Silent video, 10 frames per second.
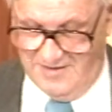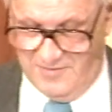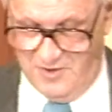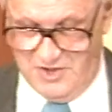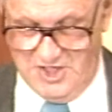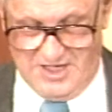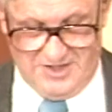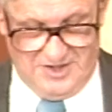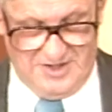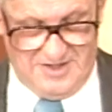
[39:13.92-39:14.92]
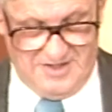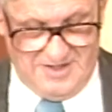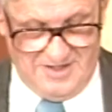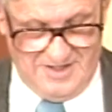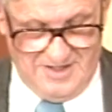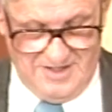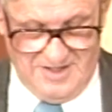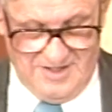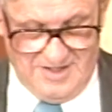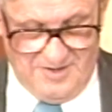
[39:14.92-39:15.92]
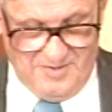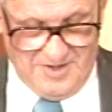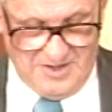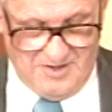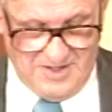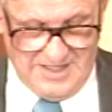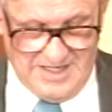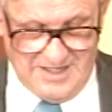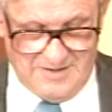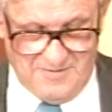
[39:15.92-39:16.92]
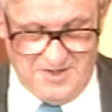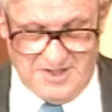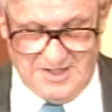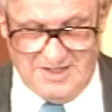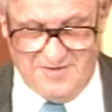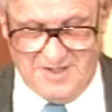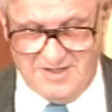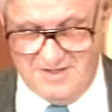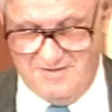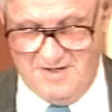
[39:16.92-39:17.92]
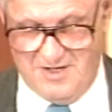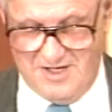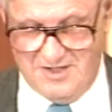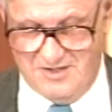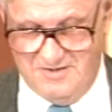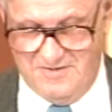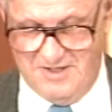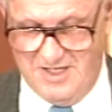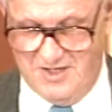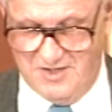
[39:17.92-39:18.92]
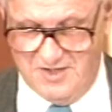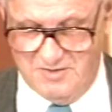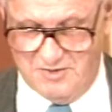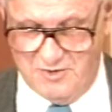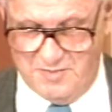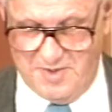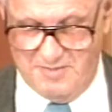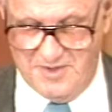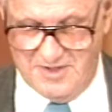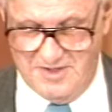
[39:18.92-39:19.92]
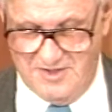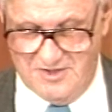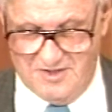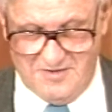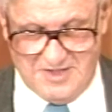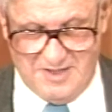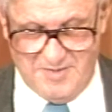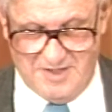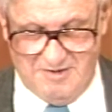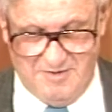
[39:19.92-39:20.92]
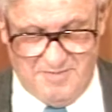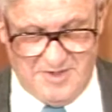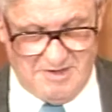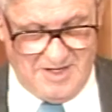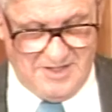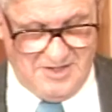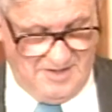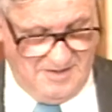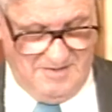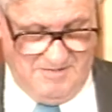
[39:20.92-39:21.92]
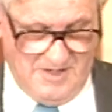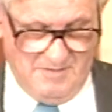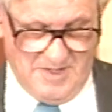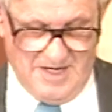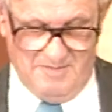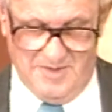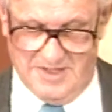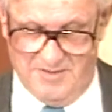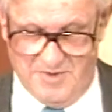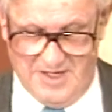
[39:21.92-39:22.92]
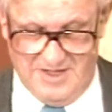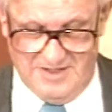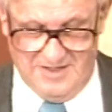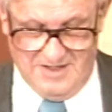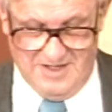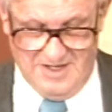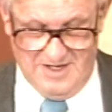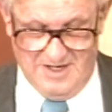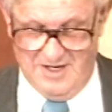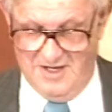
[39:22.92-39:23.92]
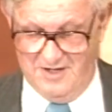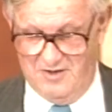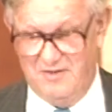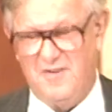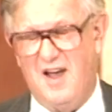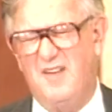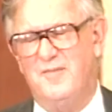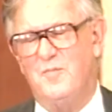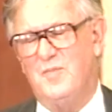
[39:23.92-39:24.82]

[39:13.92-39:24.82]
for geologists in another one called A Test for the Significance of Lithological Variations, which was published in the Journal of Sedimentary Petrology at the same time, December 1935.